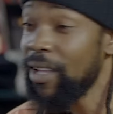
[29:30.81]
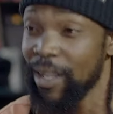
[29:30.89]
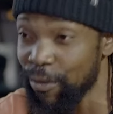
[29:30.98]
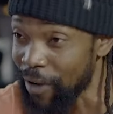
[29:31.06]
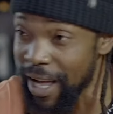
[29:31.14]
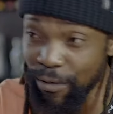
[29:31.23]

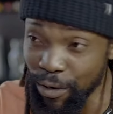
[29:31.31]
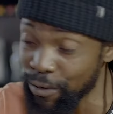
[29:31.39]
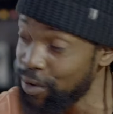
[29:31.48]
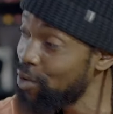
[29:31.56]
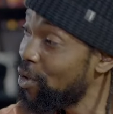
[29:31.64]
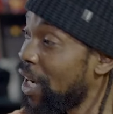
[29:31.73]
The five
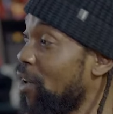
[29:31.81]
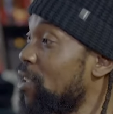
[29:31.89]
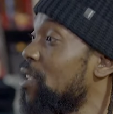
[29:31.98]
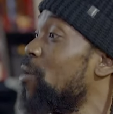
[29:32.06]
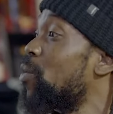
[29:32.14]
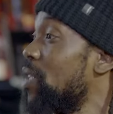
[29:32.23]
of you
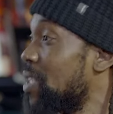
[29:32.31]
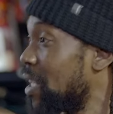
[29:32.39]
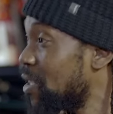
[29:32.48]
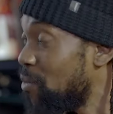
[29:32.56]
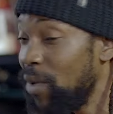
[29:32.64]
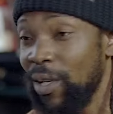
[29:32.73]
cannot
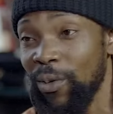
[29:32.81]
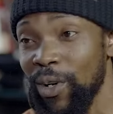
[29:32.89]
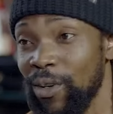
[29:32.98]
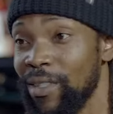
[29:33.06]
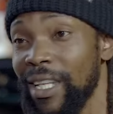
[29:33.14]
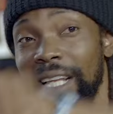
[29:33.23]
represent me,
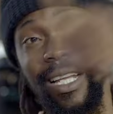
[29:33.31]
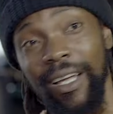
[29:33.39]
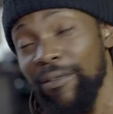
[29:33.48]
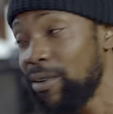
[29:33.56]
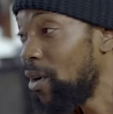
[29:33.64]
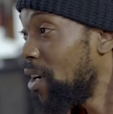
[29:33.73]
Wills, and
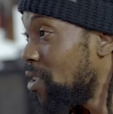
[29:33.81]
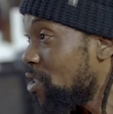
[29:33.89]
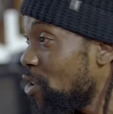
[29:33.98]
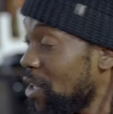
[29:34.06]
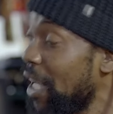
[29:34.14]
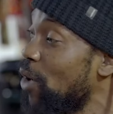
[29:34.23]
everyone.
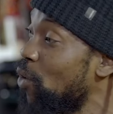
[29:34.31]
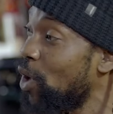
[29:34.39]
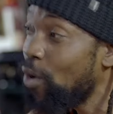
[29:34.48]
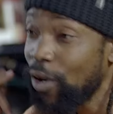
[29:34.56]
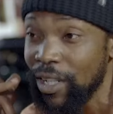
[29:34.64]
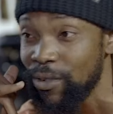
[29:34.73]
It's not like we
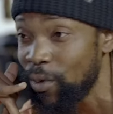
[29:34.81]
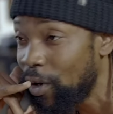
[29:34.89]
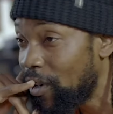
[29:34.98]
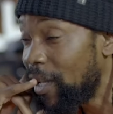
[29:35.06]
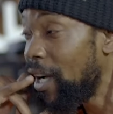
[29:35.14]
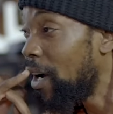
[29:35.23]
called, we're
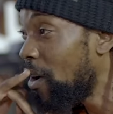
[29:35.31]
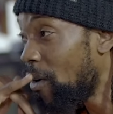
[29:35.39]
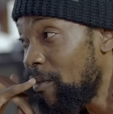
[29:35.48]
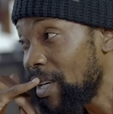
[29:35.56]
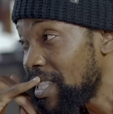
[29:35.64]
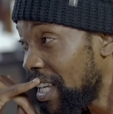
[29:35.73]
on a
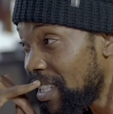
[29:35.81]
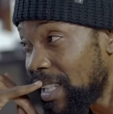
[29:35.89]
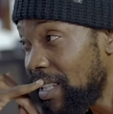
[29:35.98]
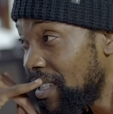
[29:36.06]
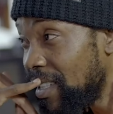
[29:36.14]
conversation.